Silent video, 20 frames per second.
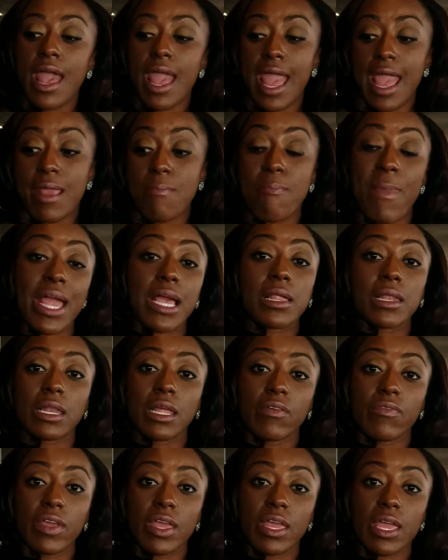and make a
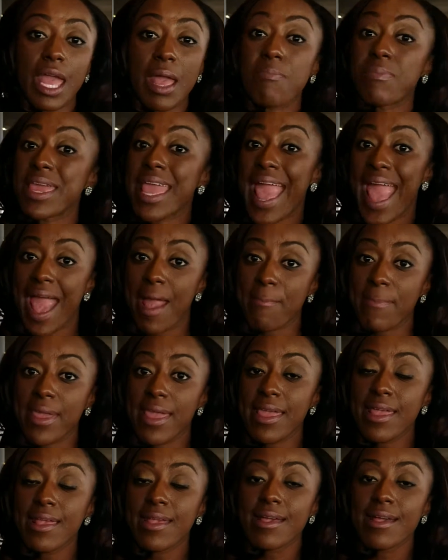living and be
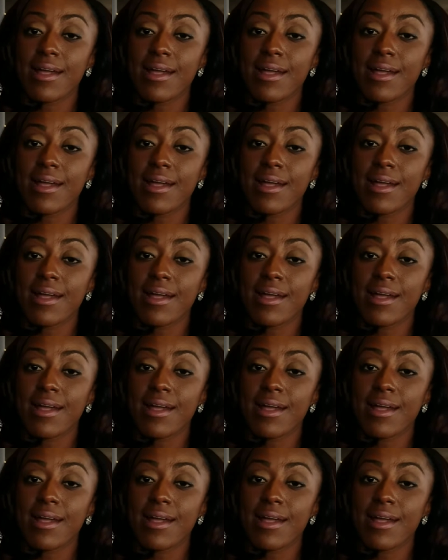happy.